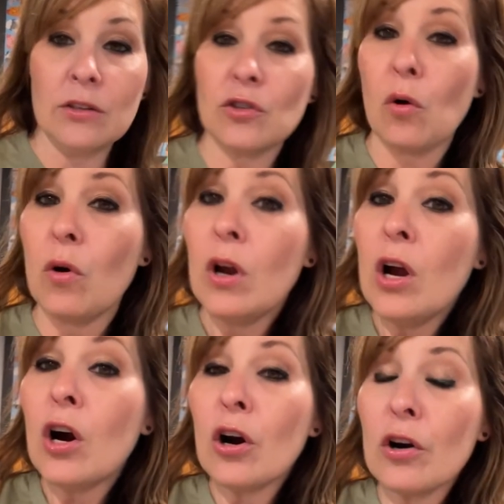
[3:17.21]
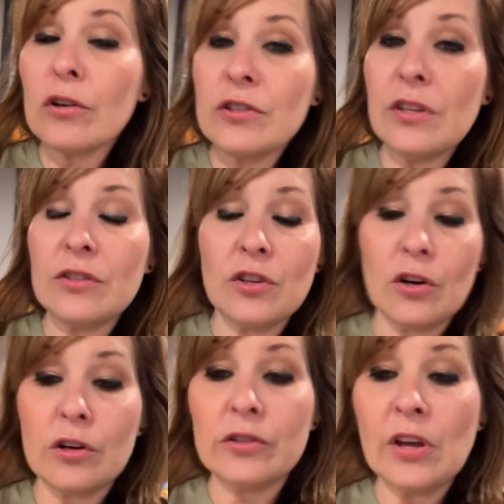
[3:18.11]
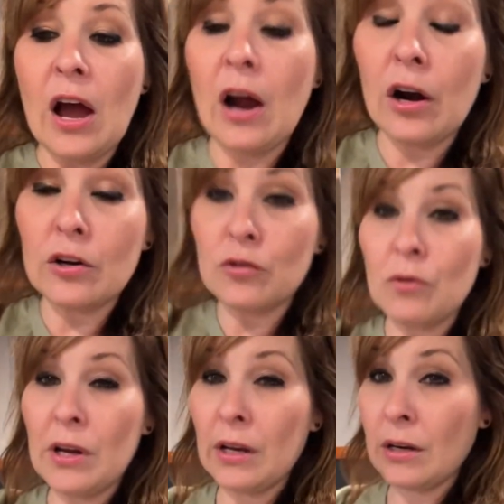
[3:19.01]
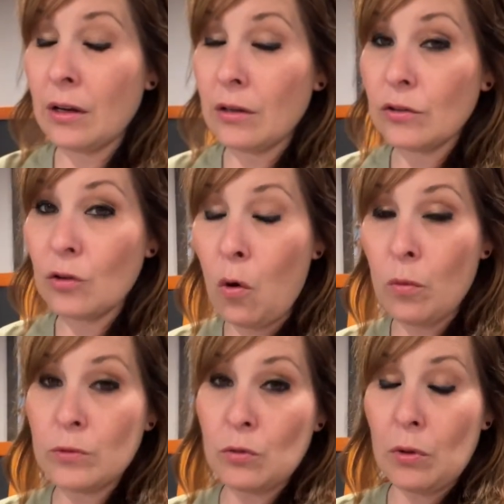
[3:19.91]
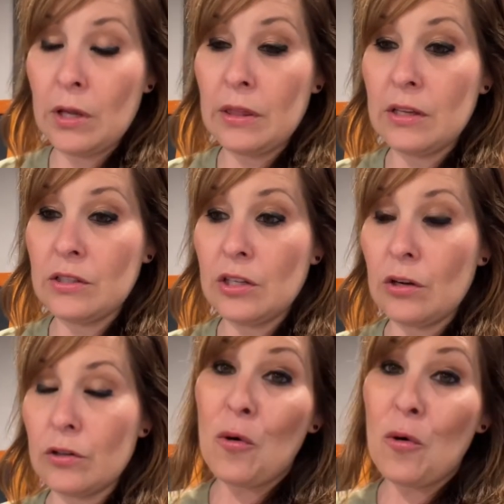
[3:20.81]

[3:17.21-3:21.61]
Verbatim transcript: So her sisters are doing homeschooling this year.